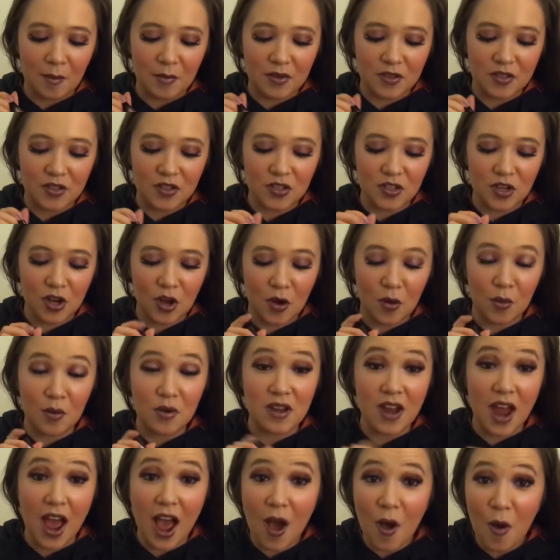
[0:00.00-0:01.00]
So
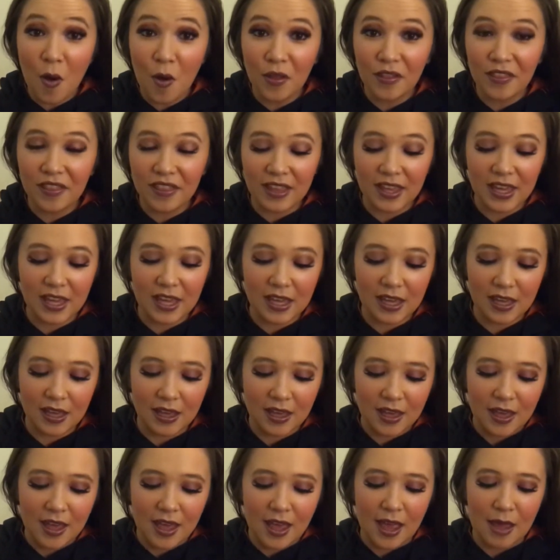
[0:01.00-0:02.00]
not only
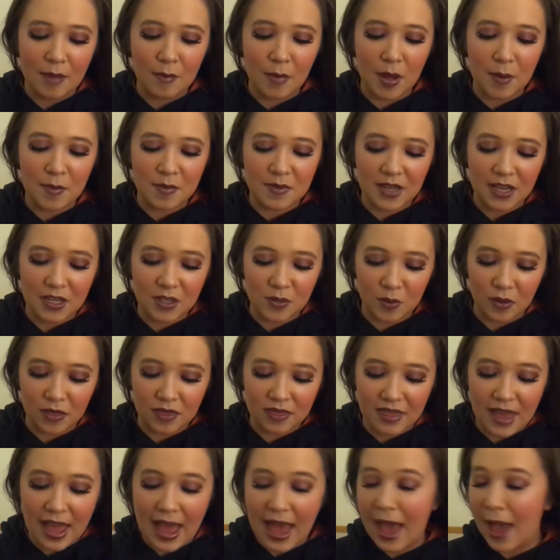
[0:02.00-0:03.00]
am I obsessed with
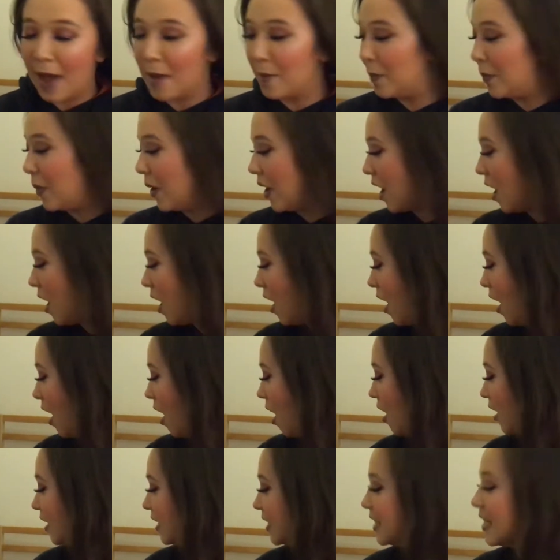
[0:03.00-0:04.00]
that, but
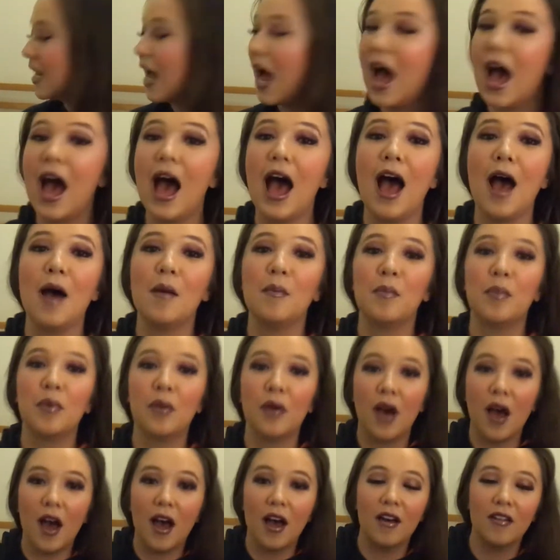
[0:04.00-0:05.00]
on top
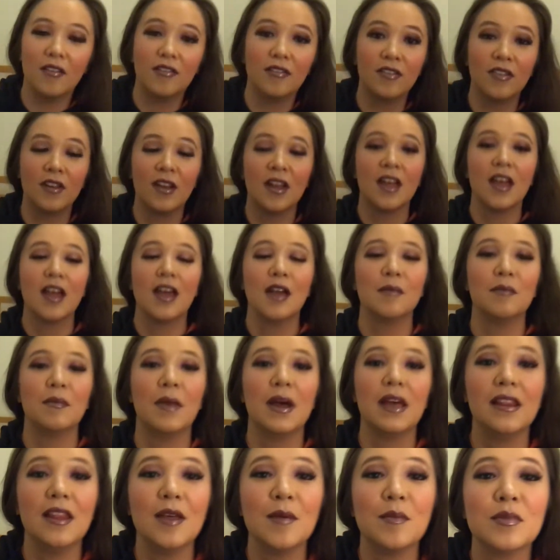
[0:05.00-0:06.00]
of
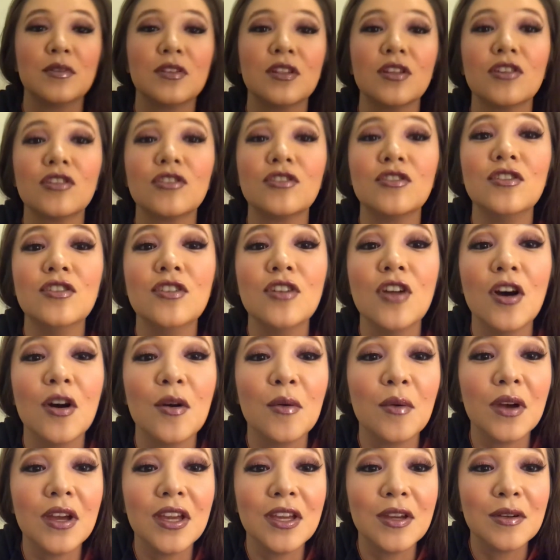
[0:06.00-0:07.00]
my lips, there's no
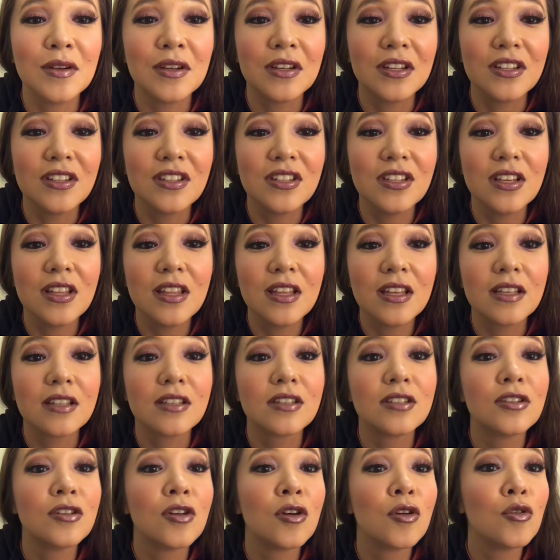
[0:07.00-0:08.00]
way you can see
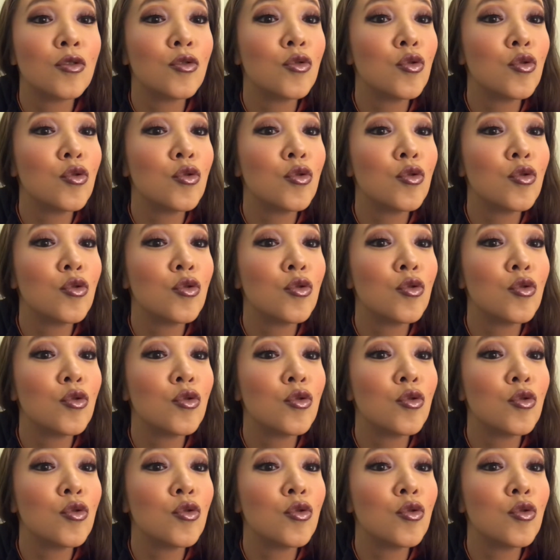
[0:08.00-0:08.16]
this.